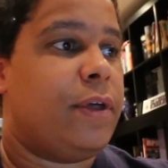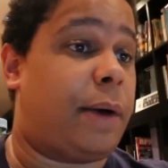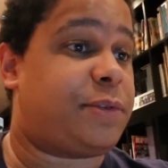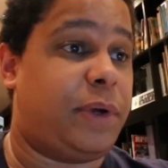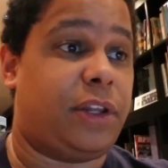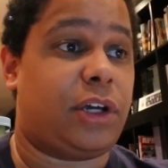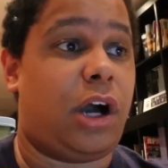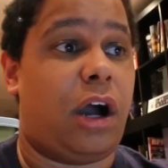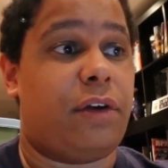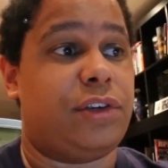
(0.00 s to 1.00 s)
Top speed of the
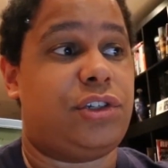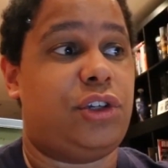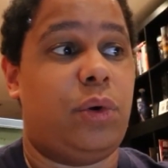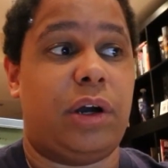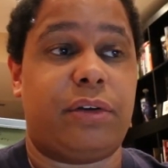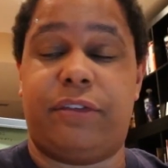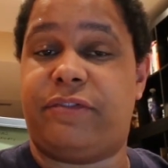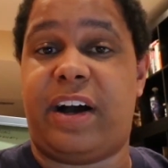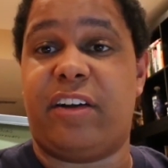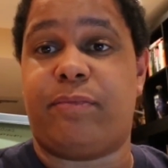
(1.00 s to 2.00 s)
car is
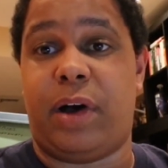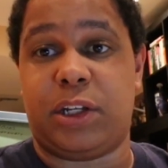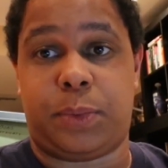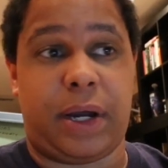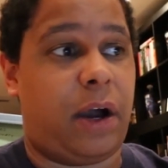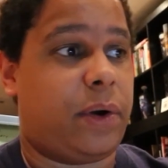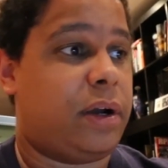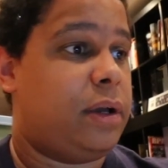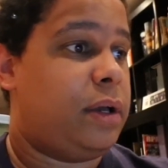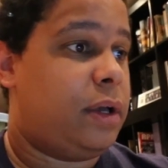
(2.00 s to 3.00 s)
205 miles per hour.